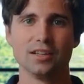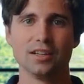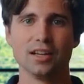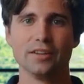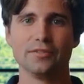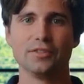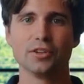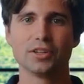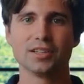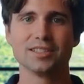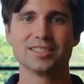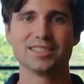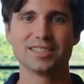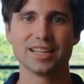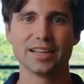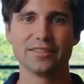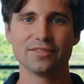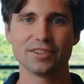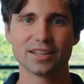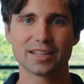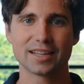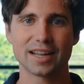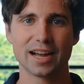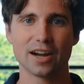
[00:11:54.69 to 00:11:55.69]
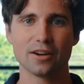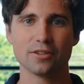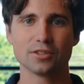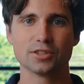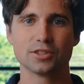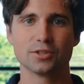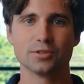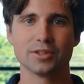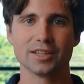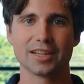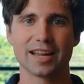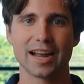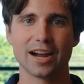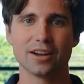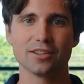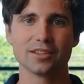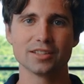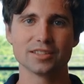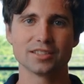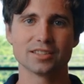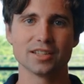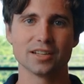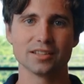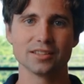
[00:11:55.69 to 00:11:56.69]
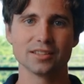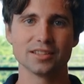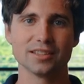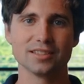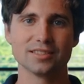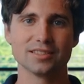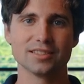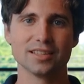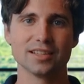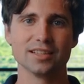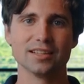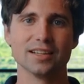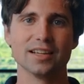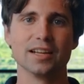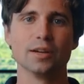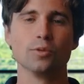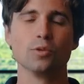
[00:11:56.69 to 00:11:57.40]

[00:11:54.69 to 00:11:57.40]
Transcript: If you can save an account to an account list on LinkedIn,